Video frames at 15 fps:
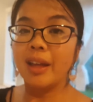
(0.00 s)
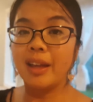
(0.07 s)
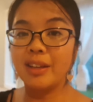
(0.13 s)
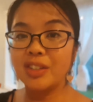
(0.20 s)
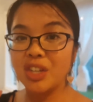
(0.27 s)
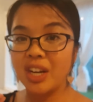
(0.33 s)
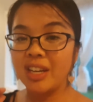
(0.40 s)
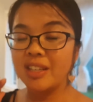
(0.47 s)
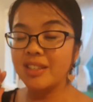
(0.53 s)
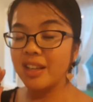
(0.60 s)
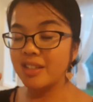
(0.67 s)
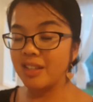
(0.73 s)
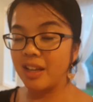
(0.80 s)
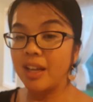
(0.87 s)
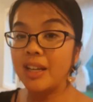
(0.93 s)
in Chinese
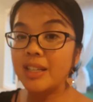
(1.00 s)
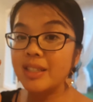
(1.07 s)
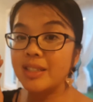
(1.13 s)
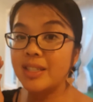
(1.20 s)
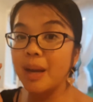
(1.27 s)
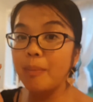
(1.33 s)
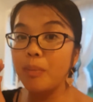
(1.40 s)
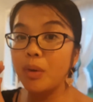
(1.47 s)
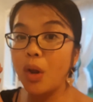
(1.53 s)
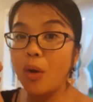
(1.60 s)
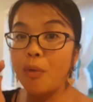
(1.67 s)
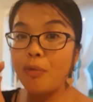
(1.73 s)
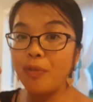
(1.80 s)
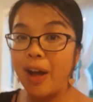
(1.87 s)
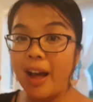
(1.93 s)
I say duck
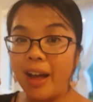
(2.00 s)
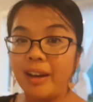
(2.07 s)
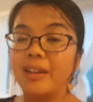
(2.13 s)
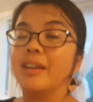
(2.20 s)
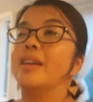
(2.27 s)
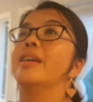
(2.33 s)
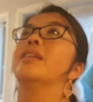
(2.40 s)
lo fan.